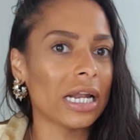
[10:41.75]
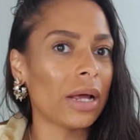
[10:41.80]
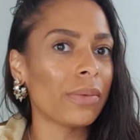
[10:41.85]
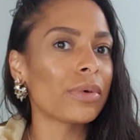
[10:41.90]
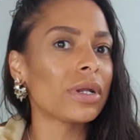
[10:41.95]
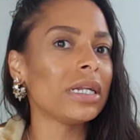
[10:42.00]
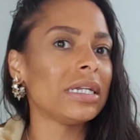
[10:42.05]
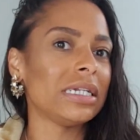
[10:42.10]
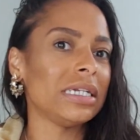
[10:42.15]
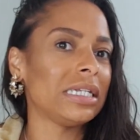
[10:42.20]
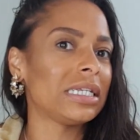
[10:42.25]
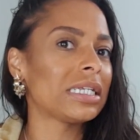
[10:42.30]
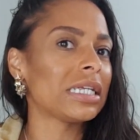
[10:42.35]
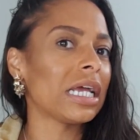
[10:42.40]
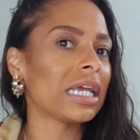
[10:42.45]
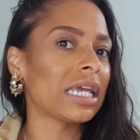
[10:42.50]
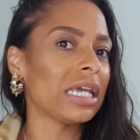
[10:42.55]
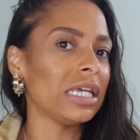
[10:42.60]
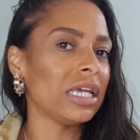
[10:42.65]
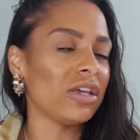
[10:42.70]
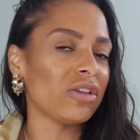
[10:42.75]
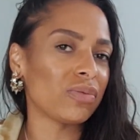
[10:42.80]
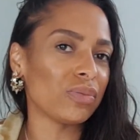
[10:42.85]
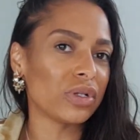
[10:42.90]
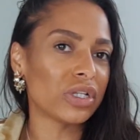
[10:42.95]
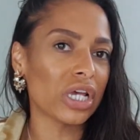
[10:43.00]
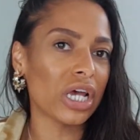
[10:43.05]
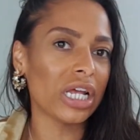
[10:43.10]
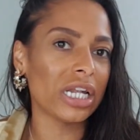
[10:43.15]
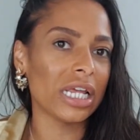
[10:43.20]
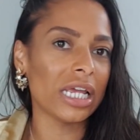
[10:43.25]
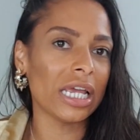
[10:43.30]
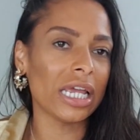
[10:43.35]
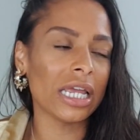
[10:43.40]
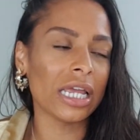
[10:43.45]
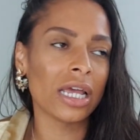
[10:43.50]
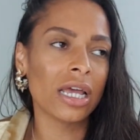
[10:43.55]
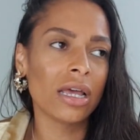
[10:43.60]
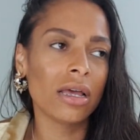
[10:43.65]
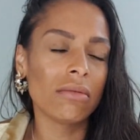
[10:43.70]
I'm going to need to take a year's
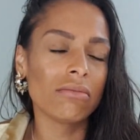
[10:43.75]
maternity.